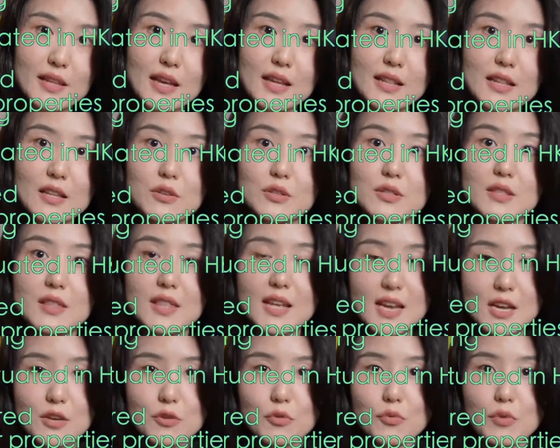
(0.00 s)
and
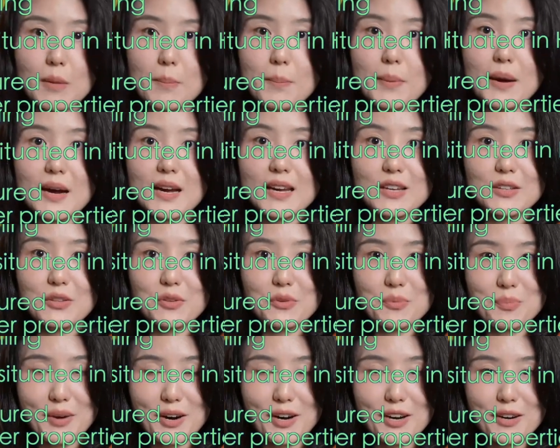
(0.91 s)
then you will buy a new
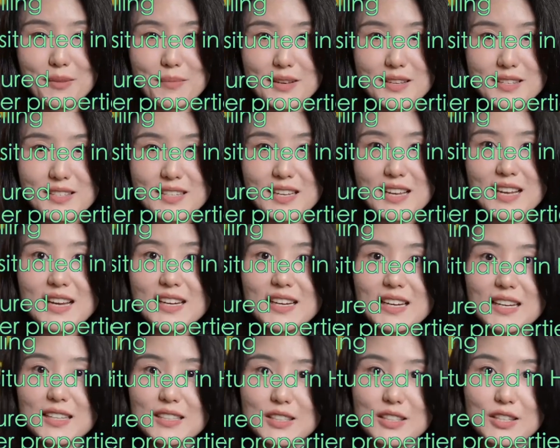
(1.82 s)
apartment
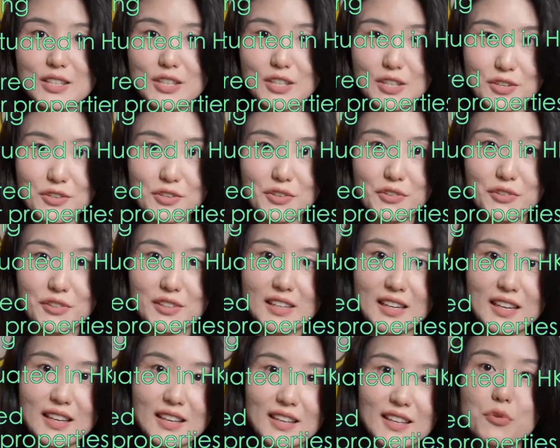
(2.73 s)
continually.